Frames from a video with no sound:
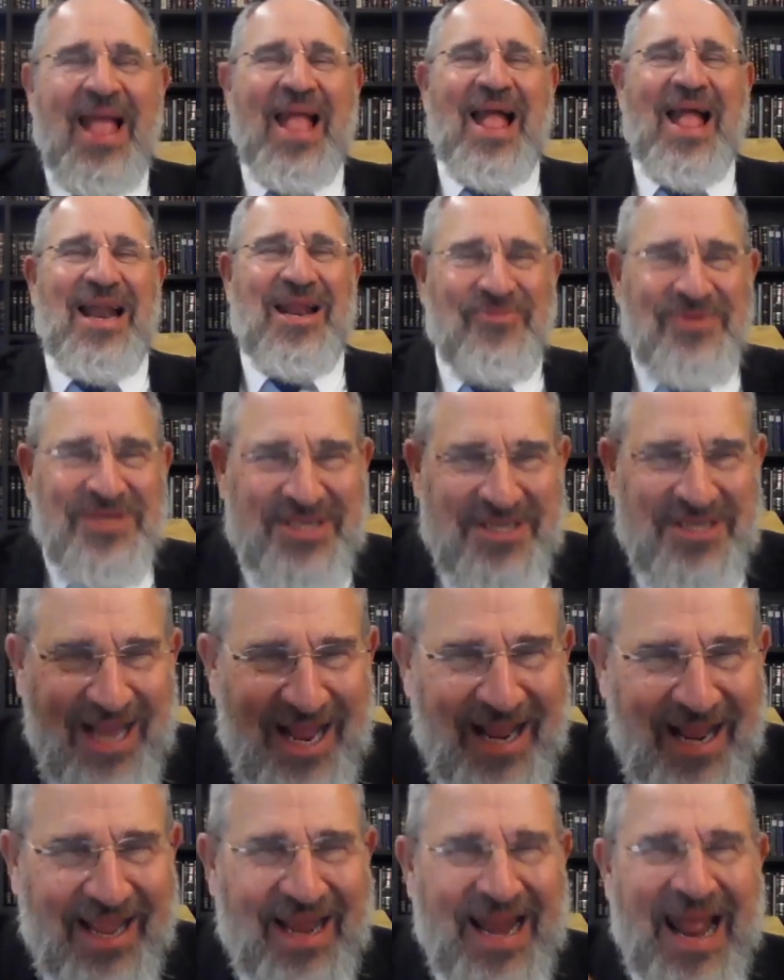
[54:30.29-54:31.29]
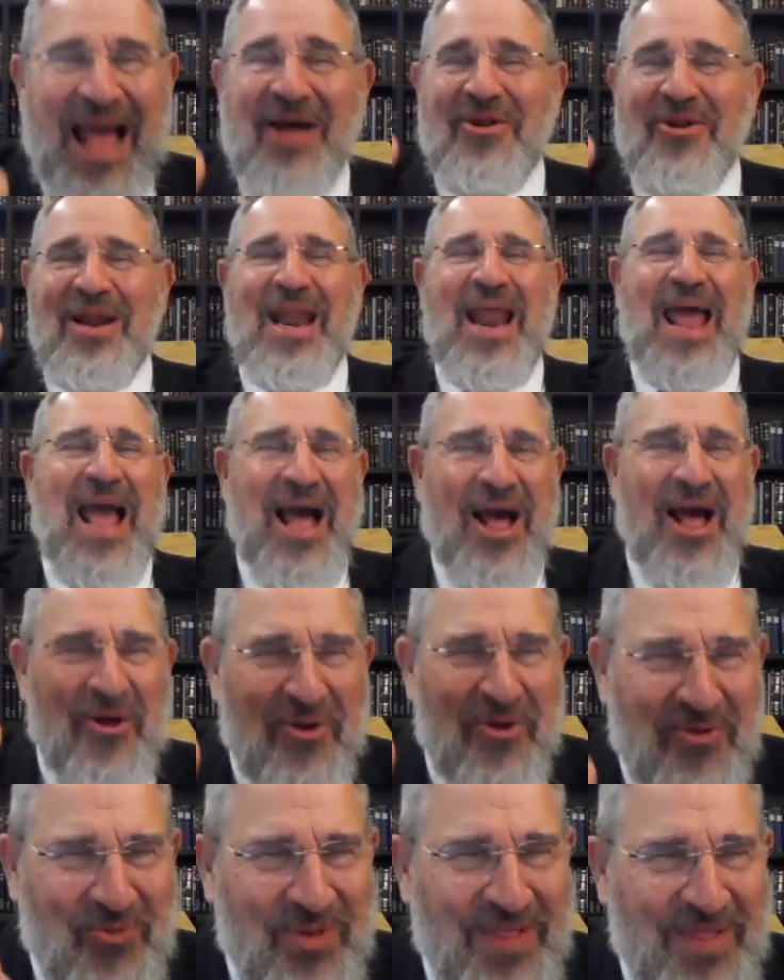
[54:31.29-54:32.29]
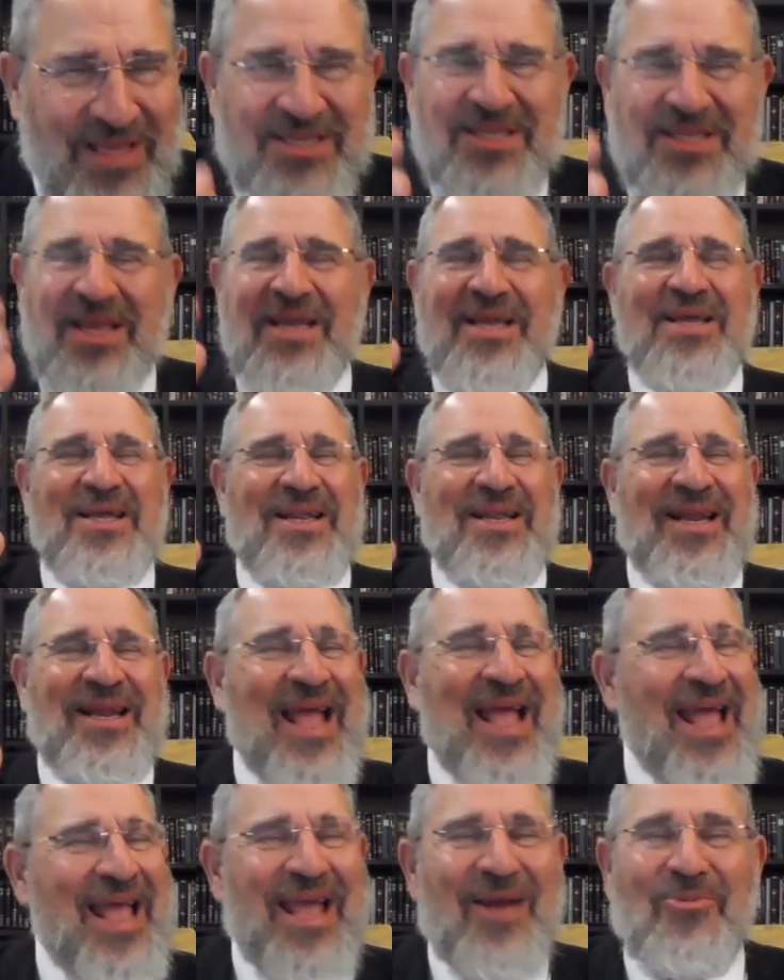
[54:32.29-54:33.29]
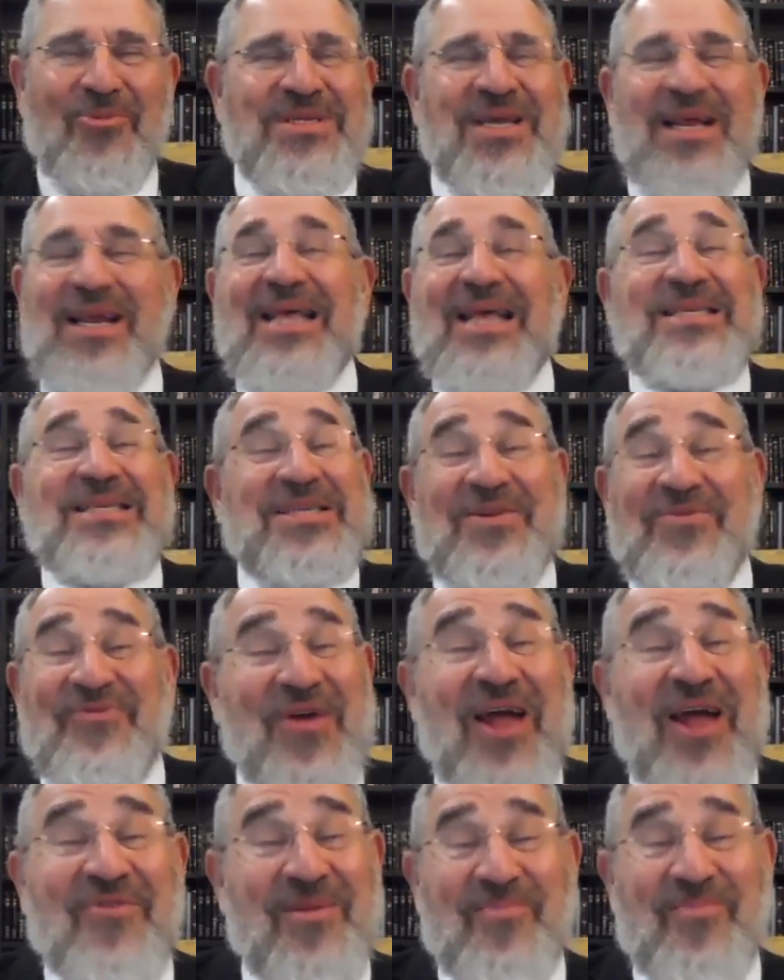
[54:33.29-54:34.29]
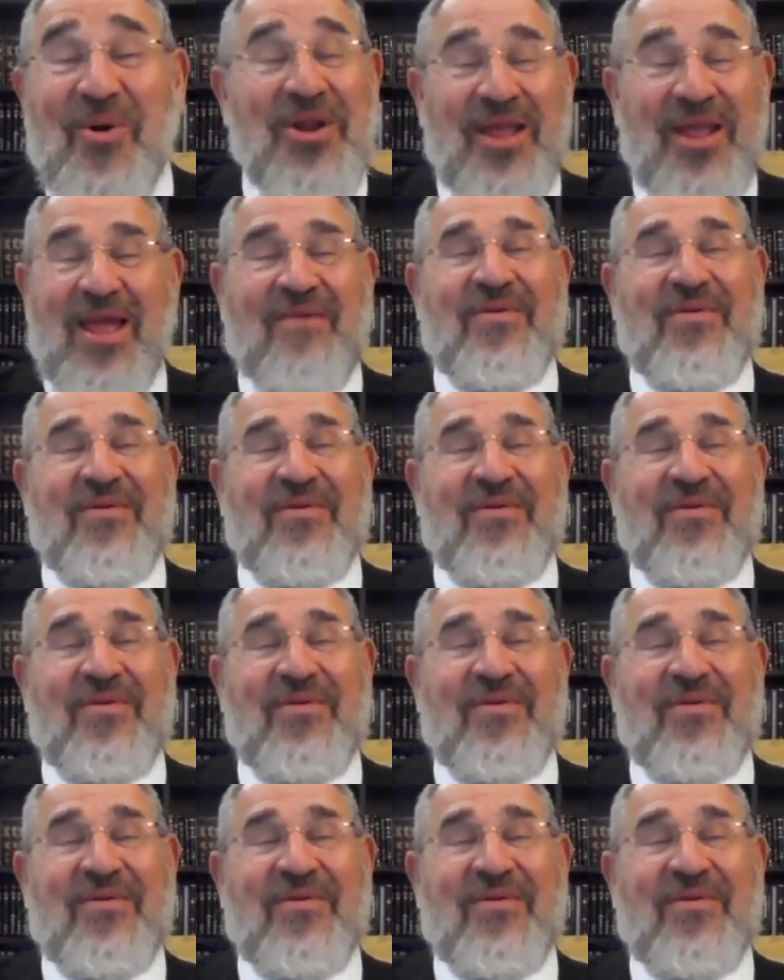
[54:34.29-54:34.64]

and he was saying it out loud with his nigun. It was a lesson for everybody.